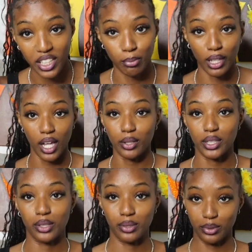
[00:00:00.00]
They're below
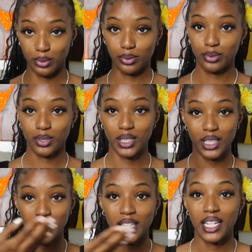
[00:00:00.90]
you.
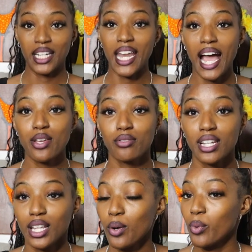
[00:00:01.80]
Now you're
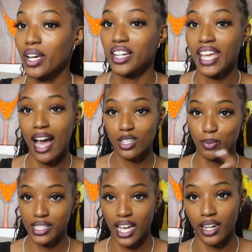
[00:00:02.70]
dealing with a couch
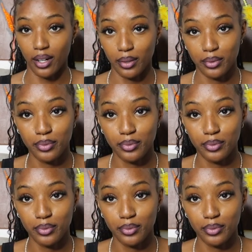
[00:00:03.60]
potato.